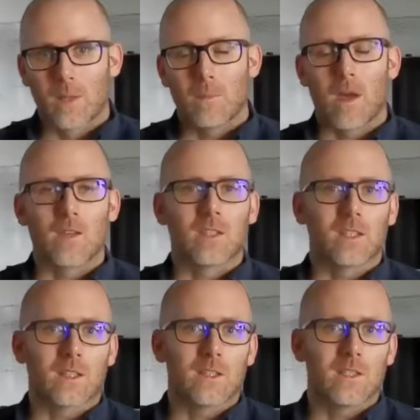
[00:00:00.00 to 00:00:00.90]
managing
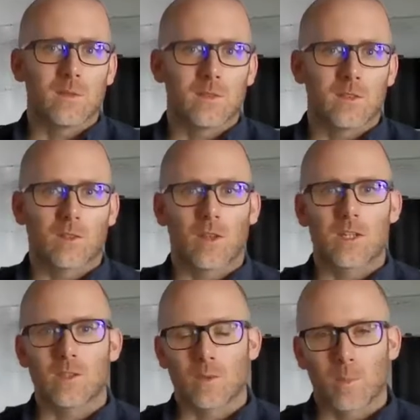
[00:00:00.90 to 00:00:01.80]
the continuous
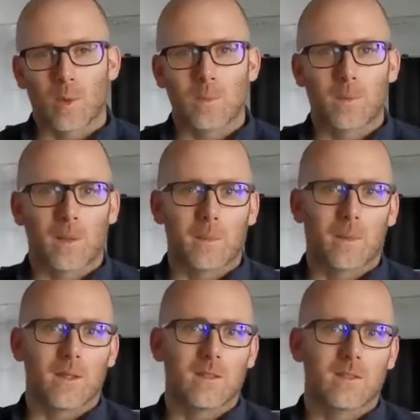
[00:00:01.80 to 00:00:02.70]
integration deployment
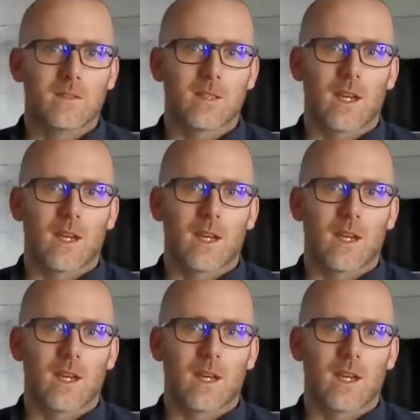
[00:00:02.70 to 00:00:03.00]
pipelines,